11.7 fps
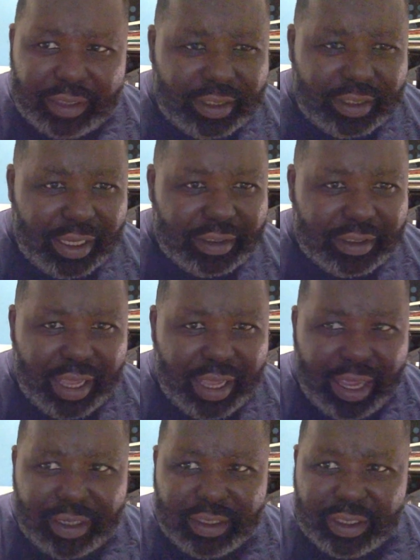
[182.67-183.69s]
says
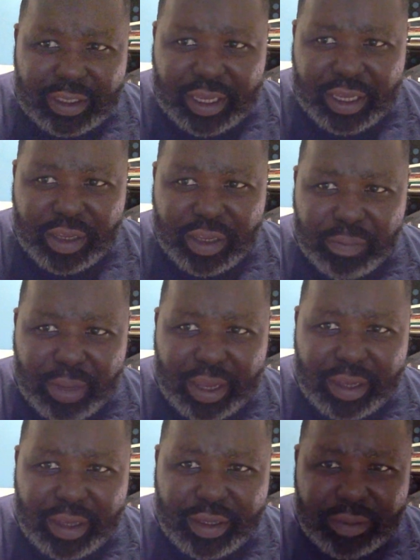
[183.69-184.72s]
that he could make,
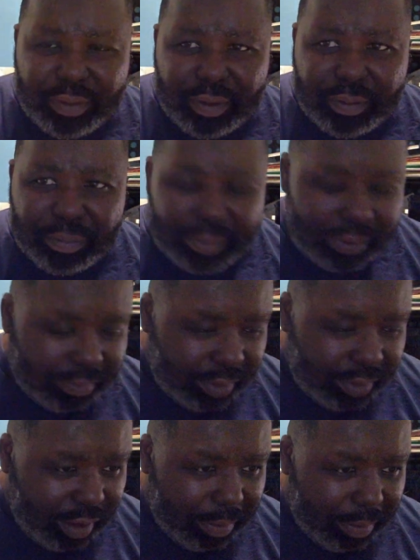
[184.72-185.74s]

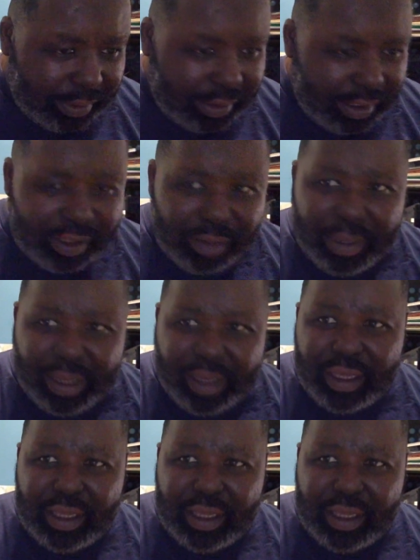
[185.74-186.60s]
talk about my son, could make